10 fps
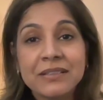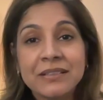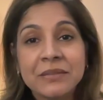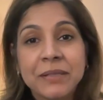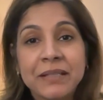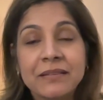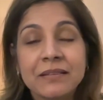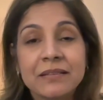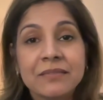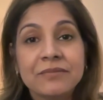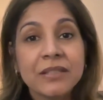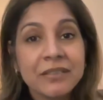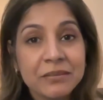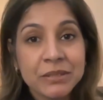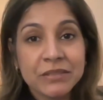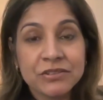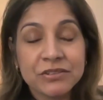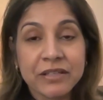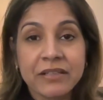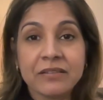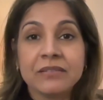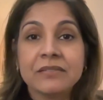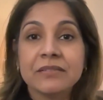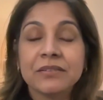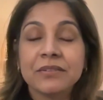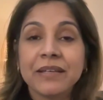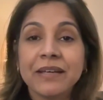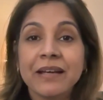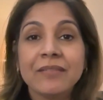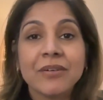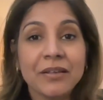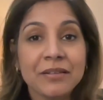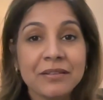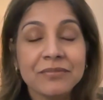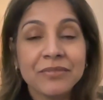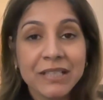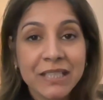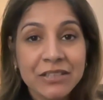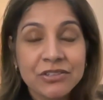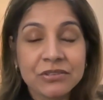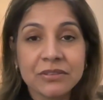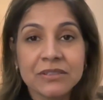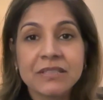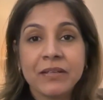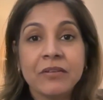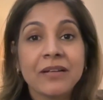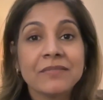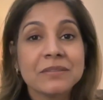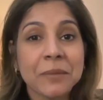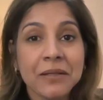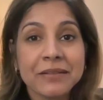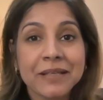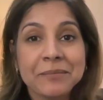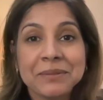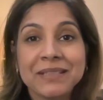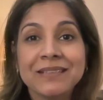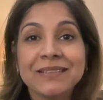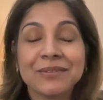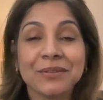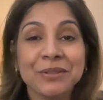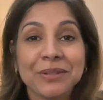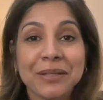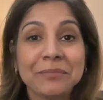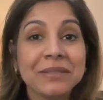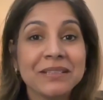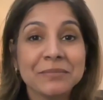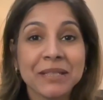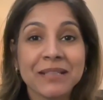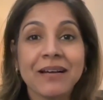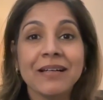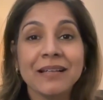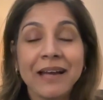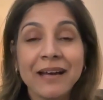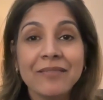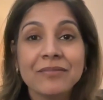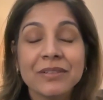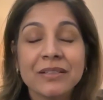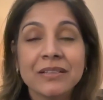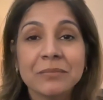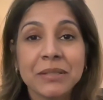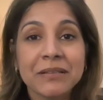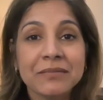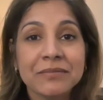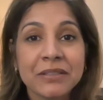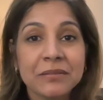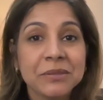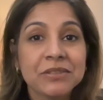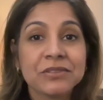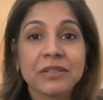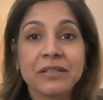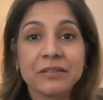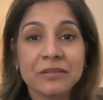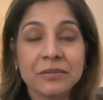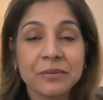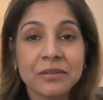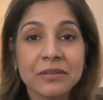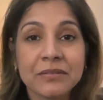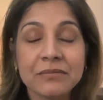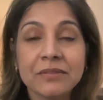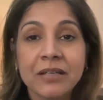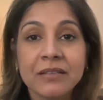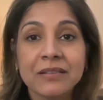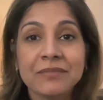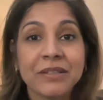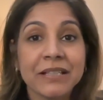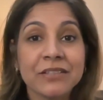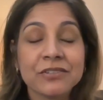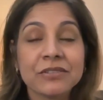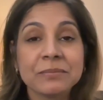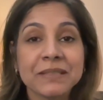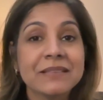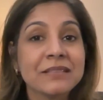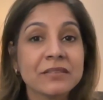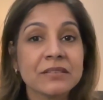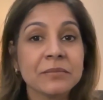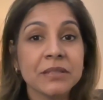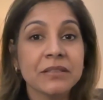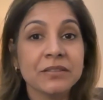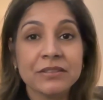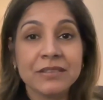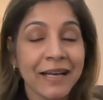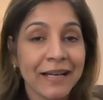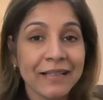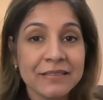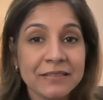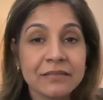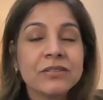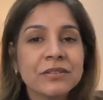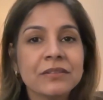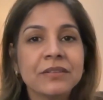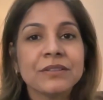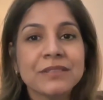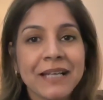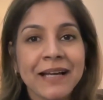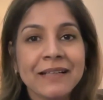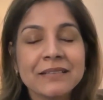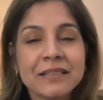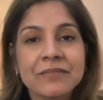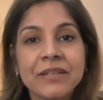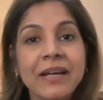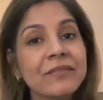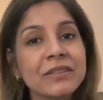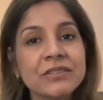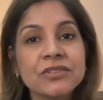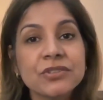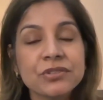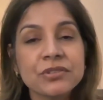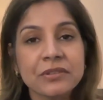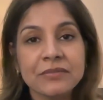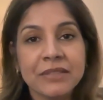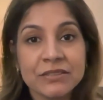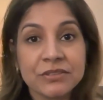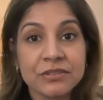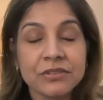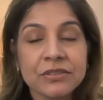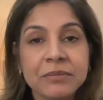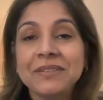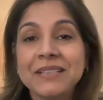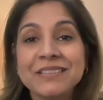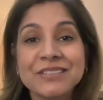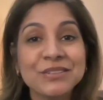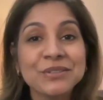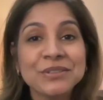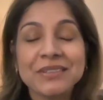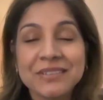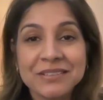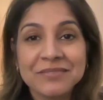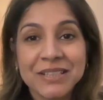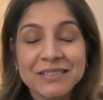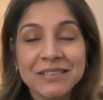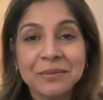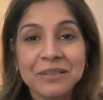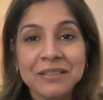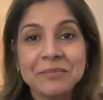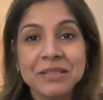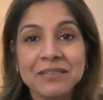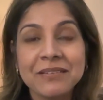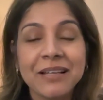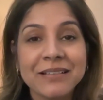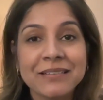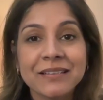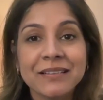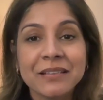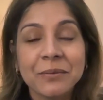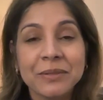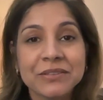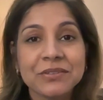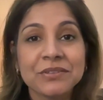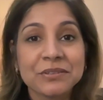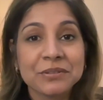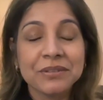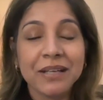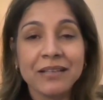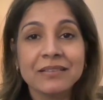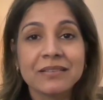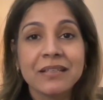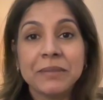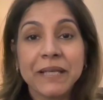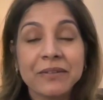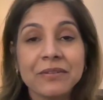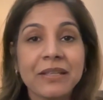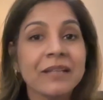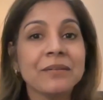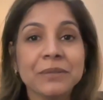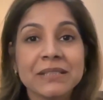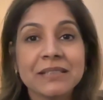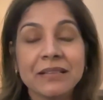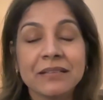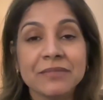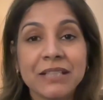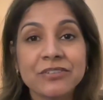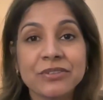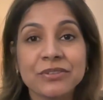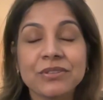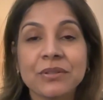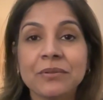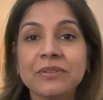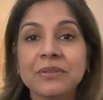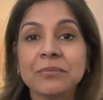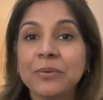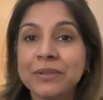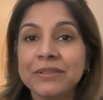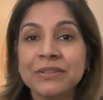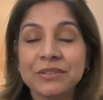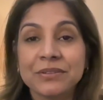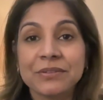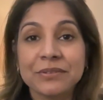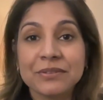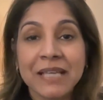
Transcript: independent fund administrator? Do they have audited financials? A lot of smaller companies or new companies may not have an independent fund administrator or audited financials, but it's still something good to ask. Also good to ask if they have institutional investors. If an institution is investing with them, they're likely going to scrutinize better than a retail investor. So it's important to